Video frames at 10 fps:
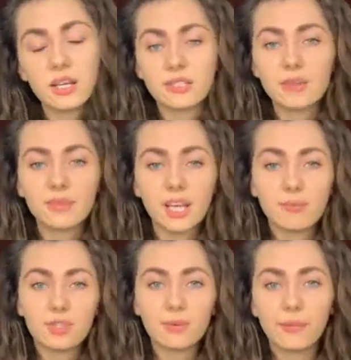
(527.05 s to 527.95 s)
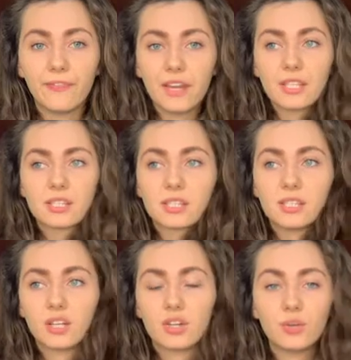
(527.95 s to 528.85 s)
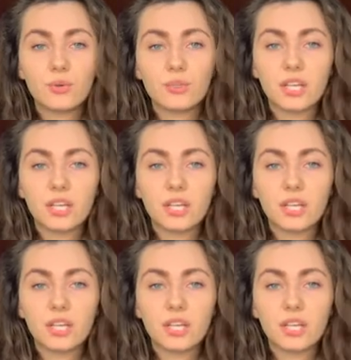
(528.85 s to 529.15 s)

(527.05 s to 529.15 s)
sometimes you will face the crew